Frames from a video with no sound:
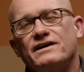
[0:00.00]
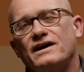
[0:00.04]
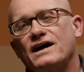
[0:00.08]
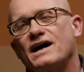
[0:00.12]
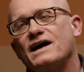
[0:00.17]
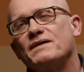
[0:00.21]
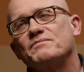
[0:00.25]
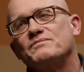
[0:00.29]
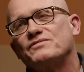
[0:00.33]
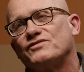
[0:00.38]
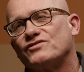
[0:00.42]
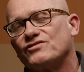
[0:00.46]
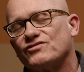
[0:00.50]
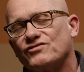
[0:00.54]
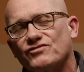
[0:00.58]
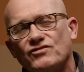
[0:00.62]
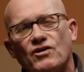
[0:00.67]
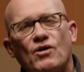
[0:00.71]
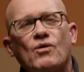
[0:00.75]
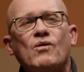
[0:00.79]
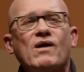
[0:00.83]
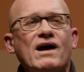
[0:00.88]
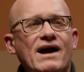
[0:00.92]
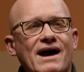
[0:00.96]
I'm
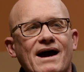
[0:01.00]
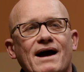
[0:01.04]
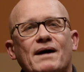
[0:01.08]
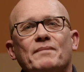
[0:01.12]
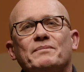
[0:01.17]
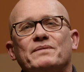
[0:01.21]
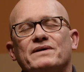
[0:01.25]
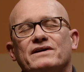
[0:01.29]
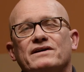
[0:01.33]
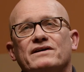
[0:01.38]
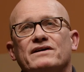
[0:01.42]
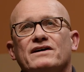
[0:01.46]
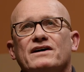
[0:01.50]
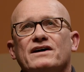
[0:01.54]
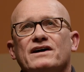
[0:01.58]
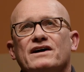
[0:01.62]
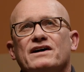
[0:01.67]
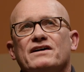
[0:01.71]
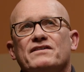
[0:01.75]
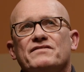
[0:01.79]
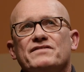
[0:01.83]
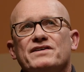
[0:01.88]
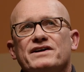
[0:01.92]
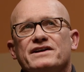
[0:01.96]
so happy
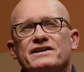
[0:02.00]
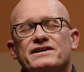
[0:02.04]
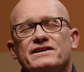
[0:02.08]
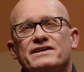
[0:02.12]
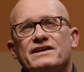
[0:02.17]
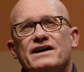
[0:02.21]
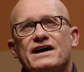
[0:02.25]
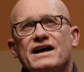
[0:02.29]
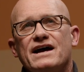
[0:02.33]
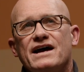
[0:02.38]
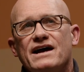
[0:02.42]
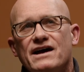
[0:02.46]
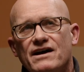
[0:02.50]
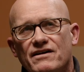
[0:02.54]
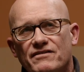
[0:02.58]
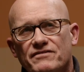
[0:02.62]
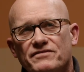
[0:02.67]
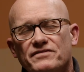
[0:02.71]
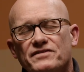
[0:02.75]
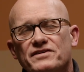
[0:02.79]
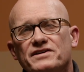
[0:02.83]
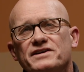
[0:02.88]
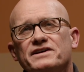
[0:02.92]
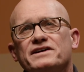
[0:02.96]
that in
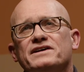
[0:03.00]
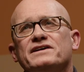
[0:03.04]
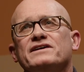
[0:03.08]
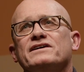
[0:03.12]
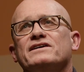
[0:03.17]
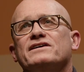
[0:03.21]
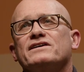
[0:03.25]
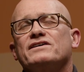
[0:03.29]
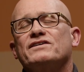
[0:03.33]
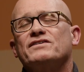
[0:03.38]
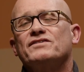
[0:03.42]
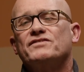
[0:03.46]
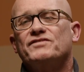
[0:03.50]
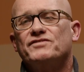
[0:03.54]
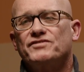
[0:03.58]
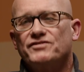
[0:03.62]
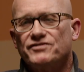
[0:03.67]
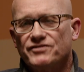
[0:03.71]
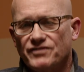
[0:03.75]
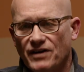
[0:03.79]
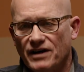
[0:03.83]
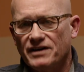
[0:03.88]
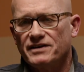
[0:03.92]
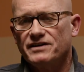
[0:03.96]
every
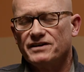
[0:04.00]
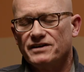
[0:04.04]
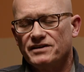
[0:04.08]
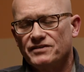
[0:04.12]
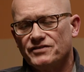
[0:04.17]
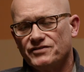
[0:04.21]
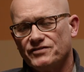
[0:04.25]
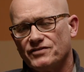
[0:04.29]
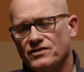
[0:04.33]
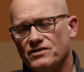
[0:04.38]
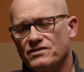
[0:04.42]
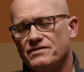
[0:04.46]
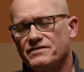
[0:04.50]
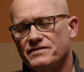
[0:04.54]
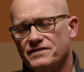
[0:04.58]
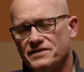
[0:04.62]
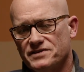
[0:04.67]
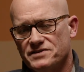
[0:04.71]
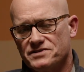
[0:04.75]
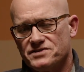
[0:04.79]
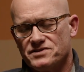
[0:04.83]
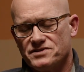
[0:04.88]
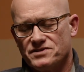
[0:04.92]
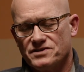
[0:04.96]
Sunday
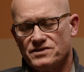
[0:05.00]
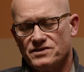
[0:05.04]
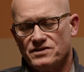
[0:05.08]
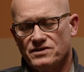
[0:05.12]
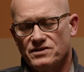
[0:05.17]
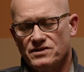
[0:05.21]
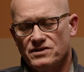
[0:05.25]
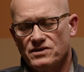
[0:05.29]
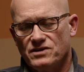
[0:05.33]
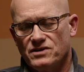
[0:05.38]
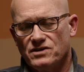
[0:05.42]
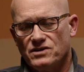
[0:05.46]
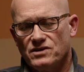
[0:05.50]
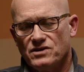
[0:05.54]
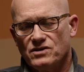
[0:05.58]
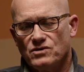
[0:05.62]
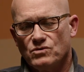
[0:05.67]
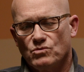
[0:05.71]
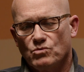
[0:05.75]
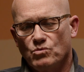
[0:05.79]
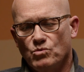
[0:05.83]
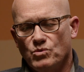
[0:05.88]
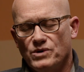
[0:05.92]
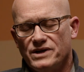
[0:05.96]
service,
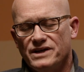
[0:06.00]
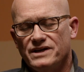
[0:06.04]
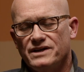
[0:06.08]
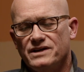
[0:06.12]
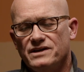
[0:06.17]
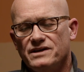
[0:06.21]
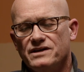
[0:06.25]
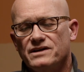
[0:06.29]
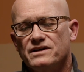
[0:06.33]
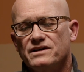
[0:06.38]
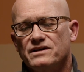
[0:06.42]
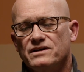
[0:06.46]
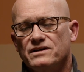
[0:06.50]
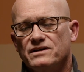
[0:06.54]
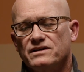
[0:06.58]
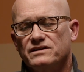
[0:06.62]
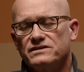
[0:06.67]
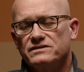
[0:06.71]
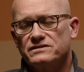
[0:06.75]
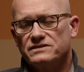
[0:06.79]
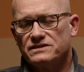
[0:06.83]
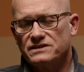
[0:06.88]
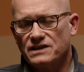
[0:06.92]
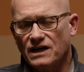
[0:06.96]
we
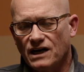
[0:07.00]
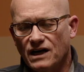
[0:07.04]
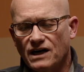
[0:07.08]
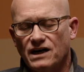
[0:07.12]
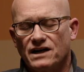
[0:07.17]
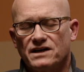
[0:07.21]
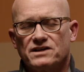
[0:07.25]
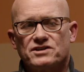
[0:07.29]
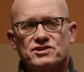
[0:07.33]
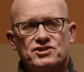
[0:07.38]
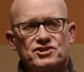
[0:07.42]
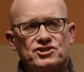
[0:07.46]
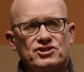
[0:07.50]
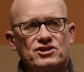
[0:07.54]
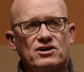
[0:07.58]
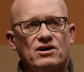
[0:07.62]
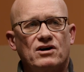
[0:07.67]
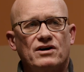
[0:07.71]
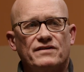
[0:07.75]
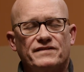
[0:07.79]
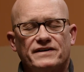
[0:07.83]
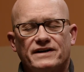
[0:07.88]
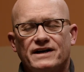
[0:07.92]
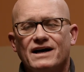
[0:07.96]
touch
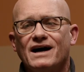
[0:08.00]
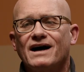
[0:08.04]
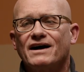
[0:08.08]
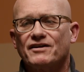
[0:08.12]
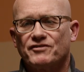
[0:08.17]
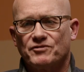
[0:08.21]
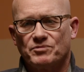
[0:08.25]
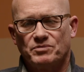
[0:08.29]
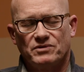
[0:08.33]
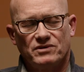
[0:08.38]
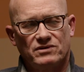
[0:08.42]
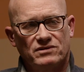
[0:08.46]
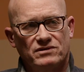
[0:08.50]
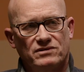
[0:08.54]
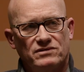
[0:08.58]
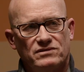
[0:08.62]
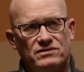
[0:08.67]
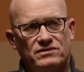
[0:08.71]
on the gospel.